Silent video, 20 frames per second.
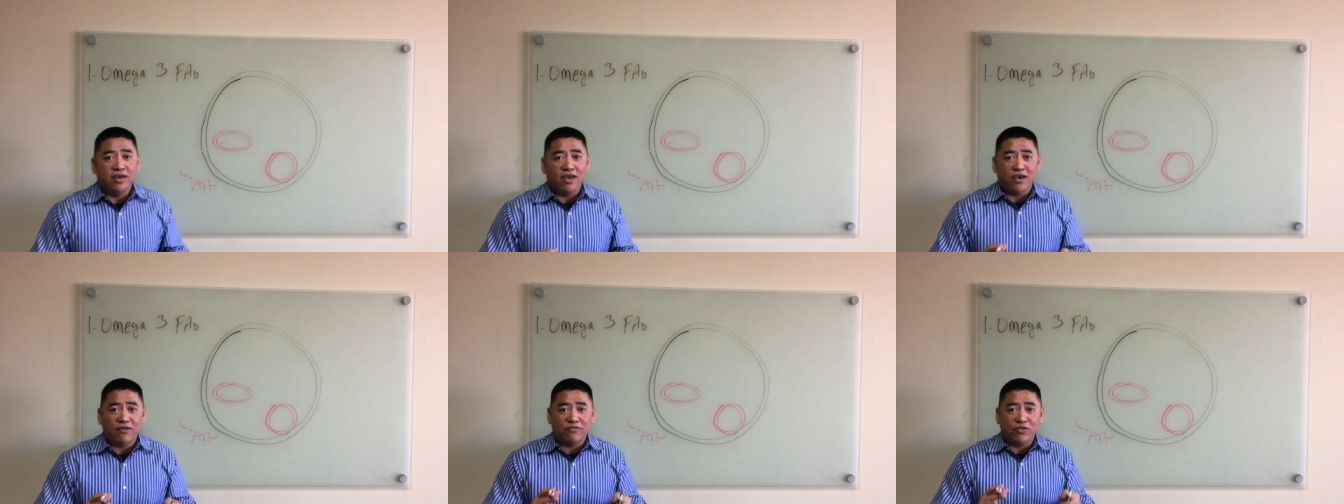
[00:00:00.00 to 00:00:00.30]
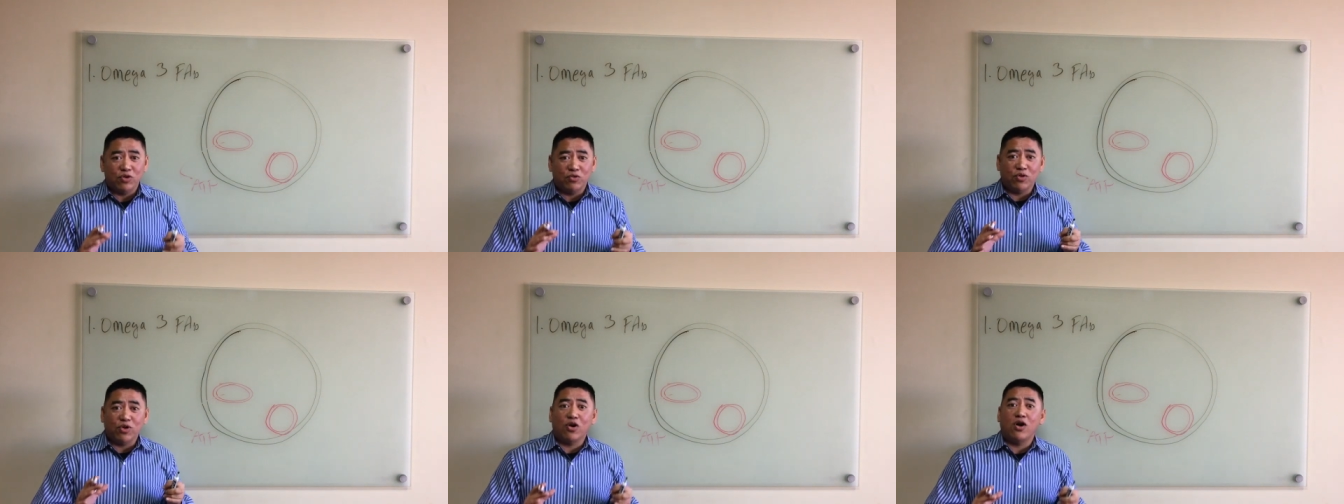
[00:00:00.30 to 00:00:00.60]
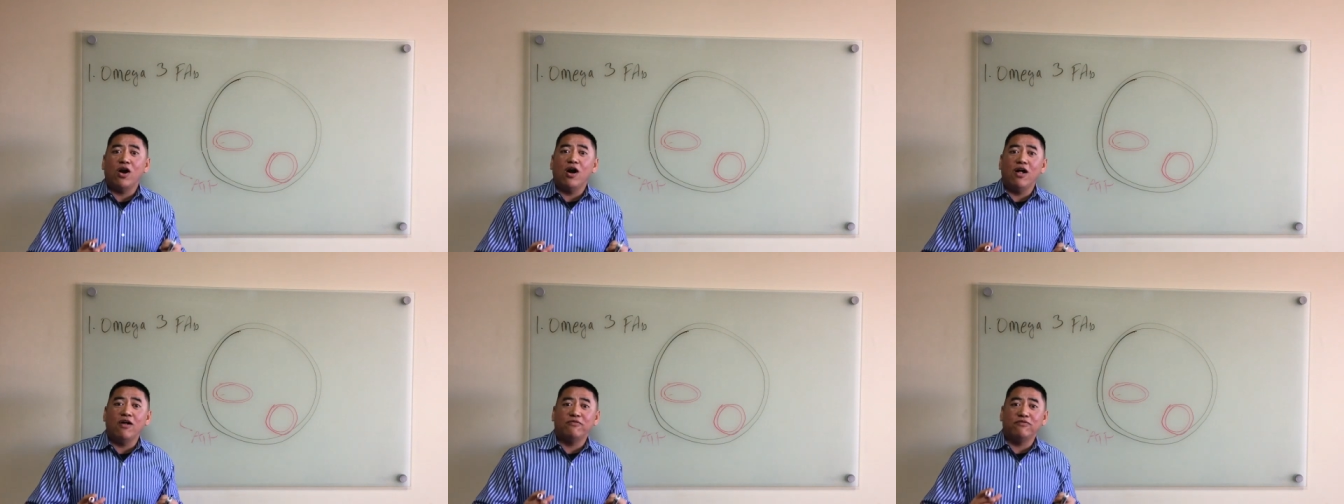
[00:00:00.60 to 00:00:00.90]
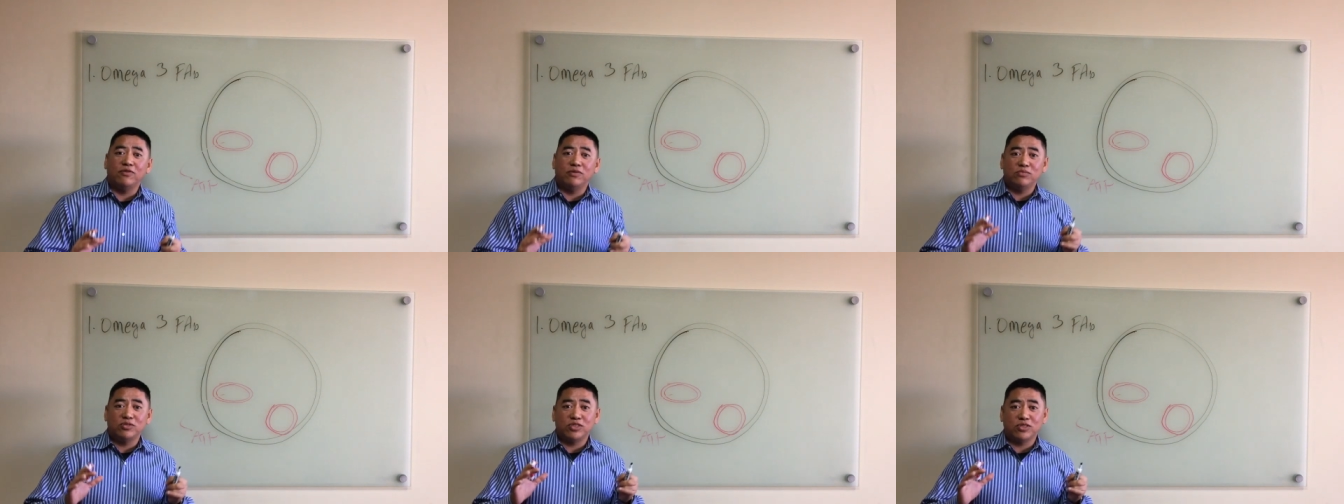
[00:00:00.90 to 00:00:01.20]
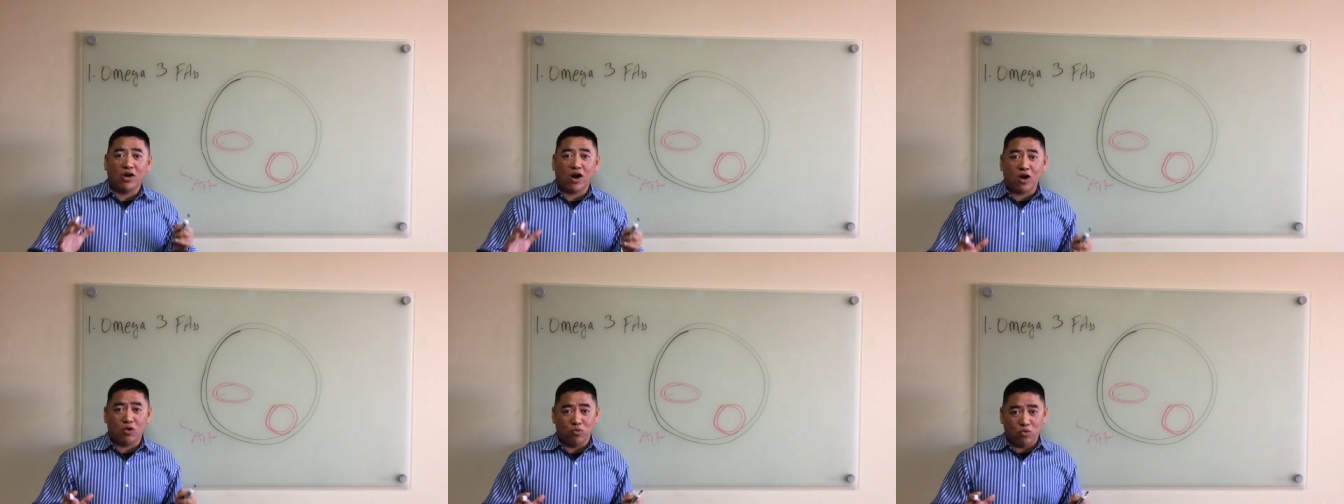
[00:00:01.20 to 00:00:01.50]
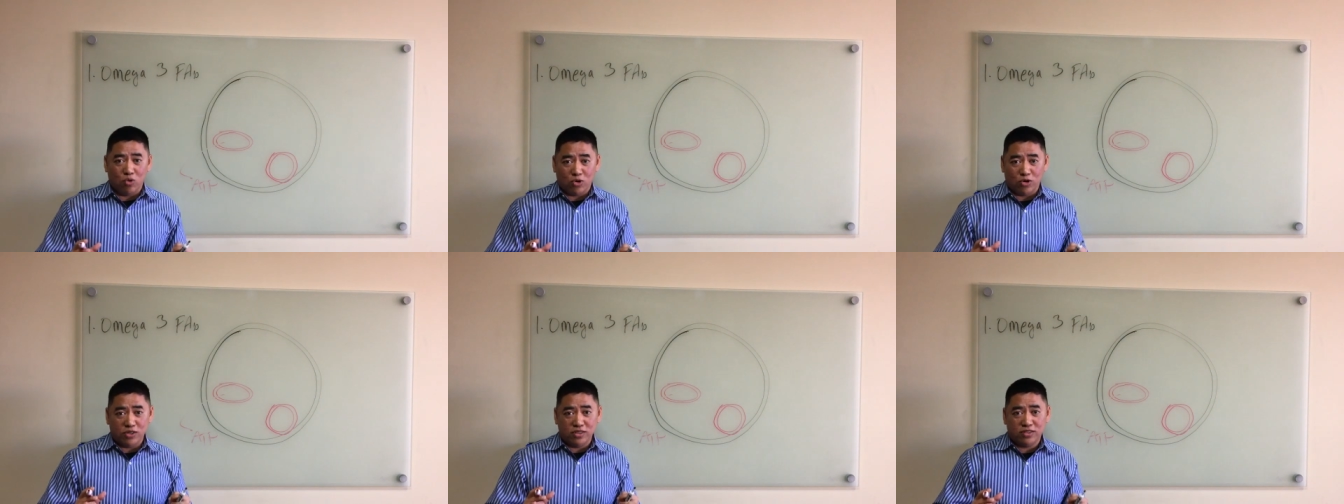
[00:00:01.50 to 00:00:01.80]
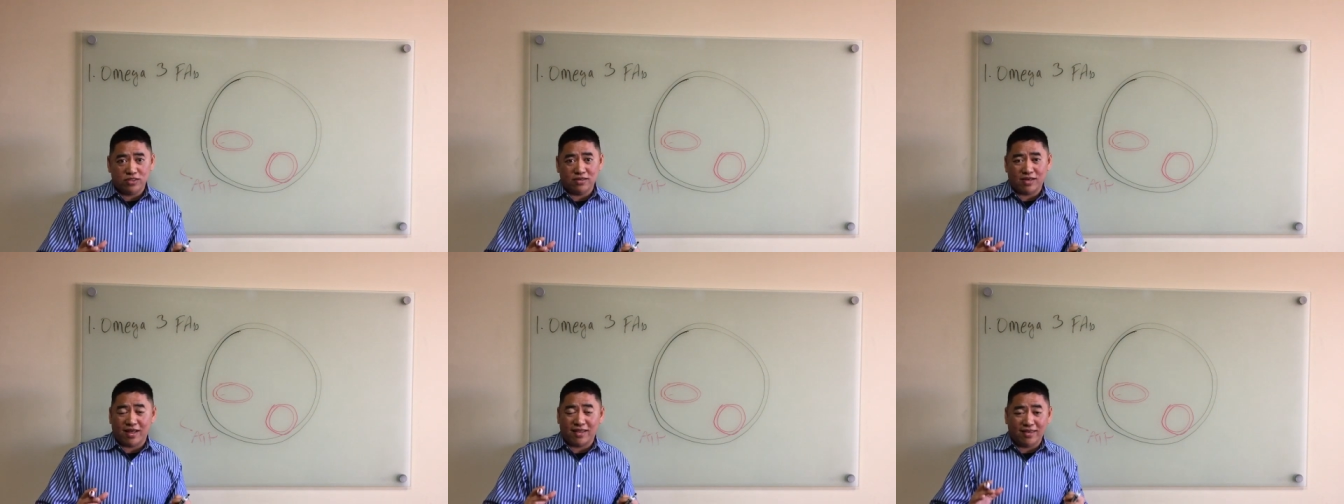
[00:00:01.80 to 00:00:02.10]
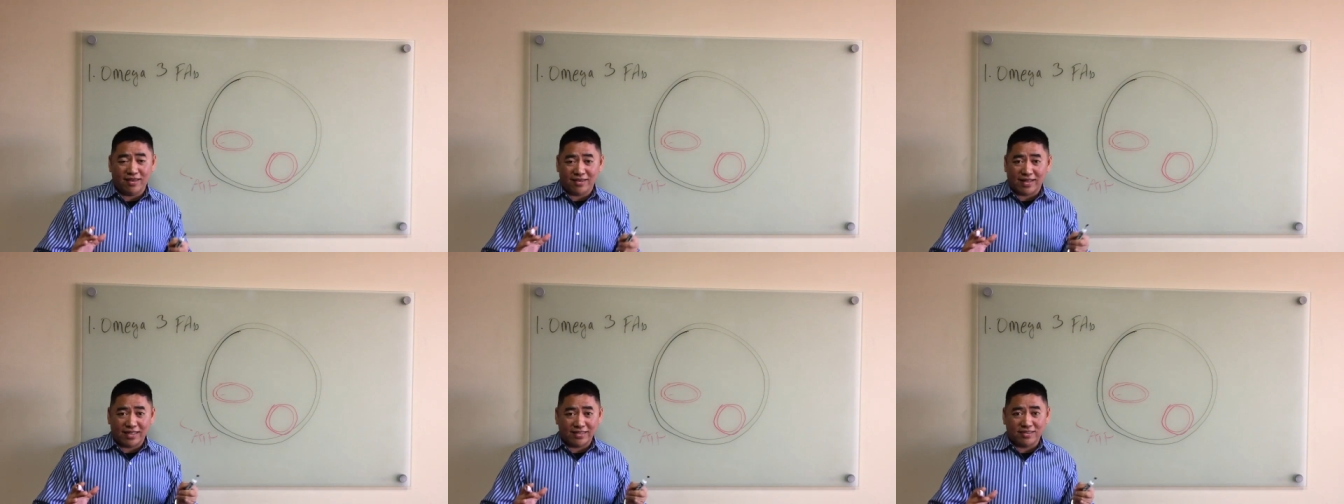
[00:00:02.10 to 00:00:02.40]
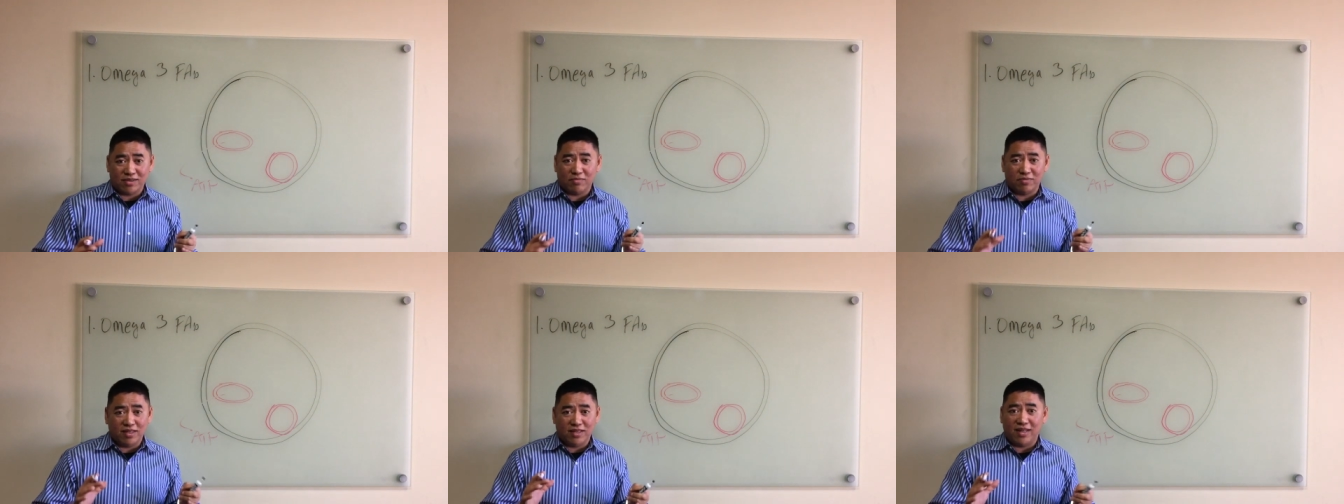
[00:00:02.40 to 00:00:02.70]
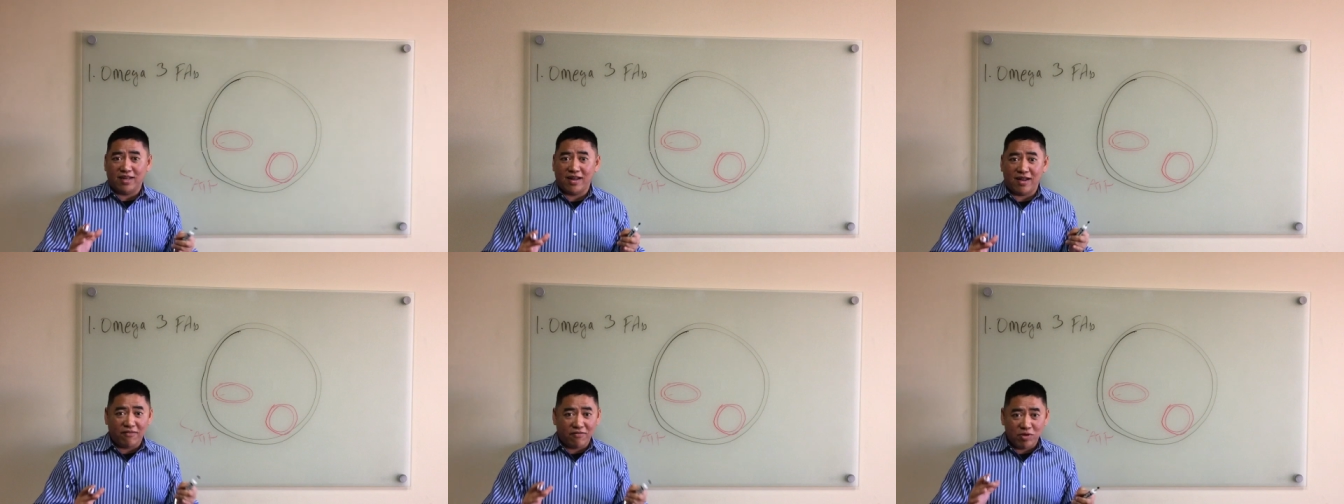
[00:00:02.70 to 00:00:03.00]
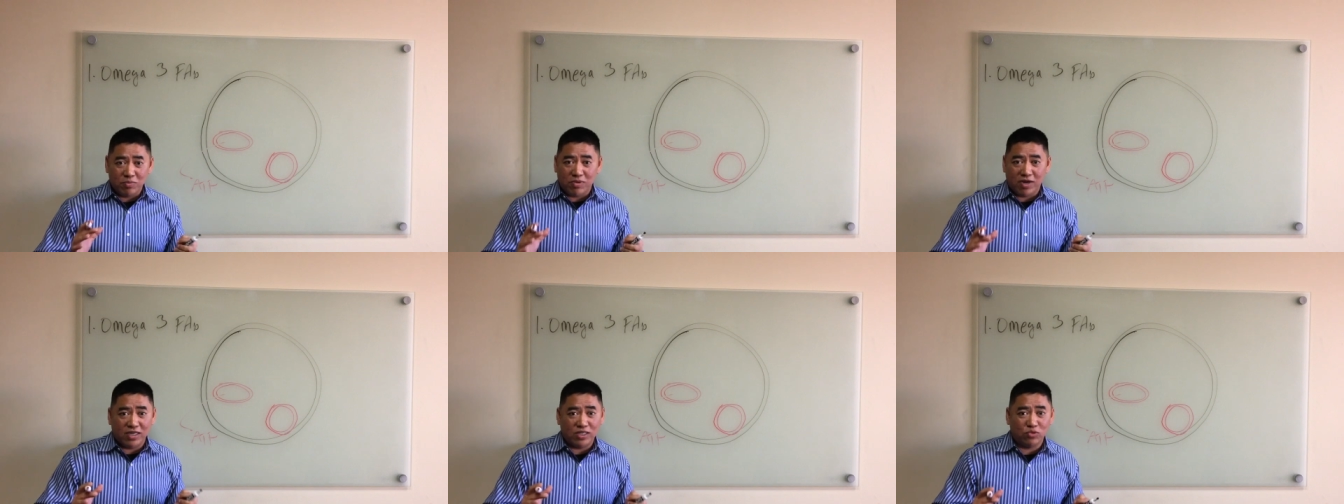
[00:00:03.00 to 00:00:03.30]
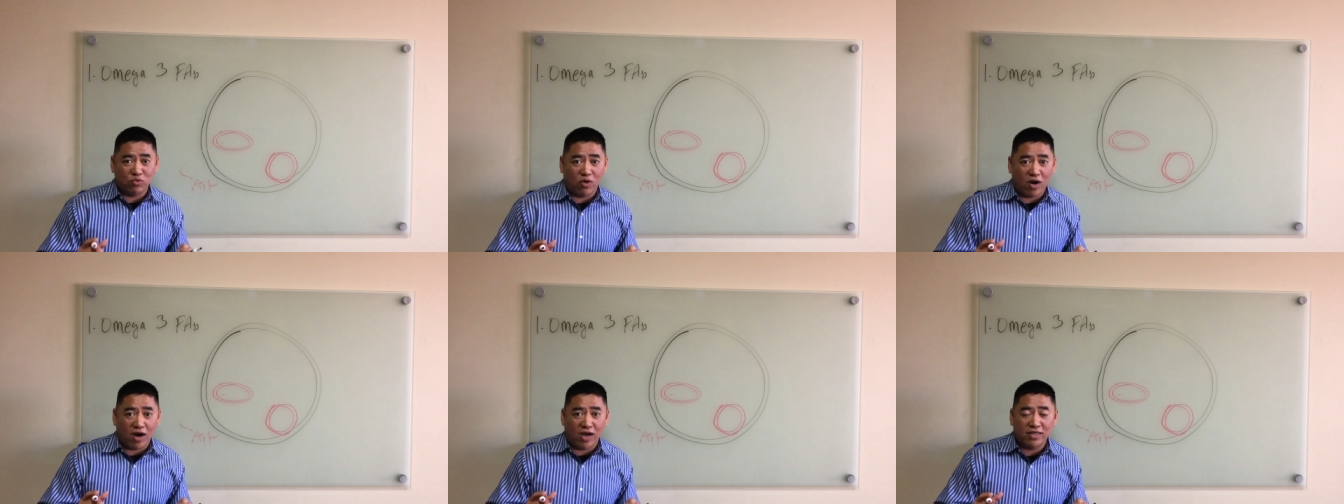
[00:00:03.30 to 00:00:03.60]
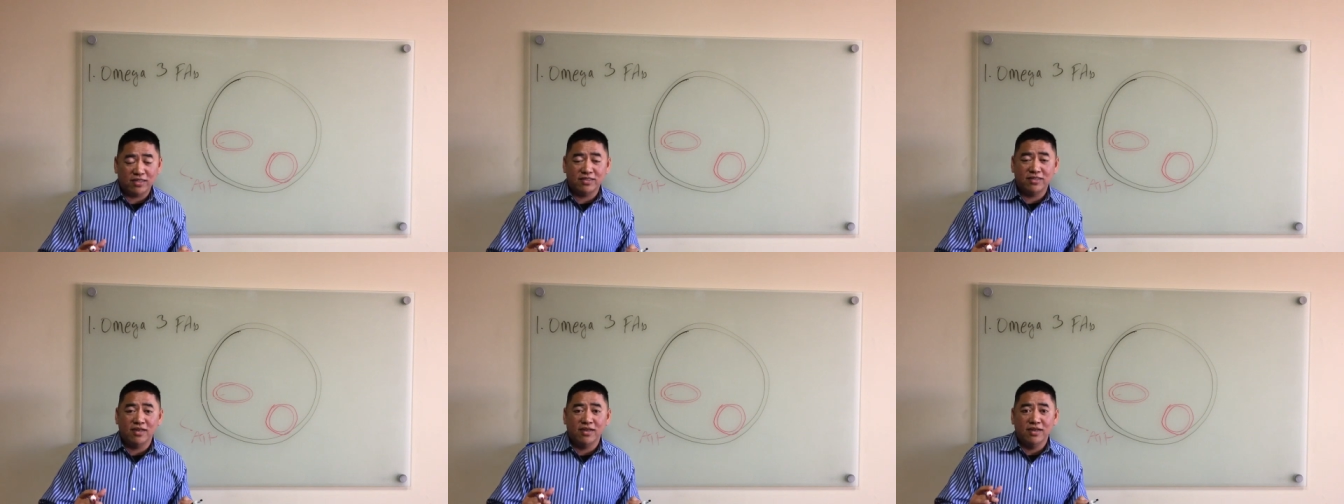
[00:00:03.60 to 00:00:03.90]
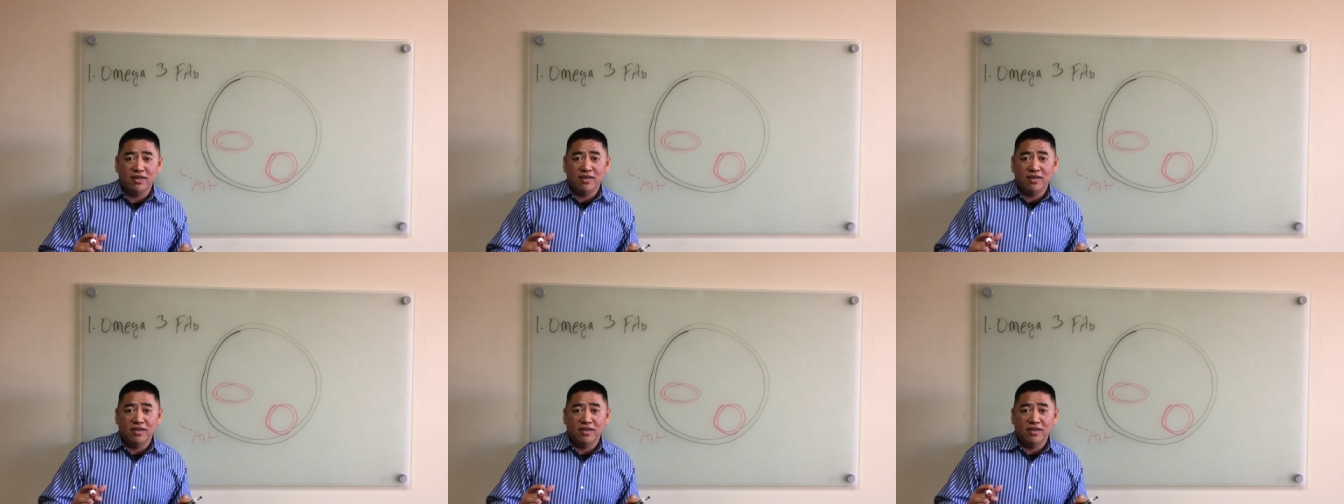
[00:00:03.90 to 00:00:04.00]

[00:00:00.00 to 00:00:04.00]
if you recall from Star Wars, I think that's something that everybody's watched,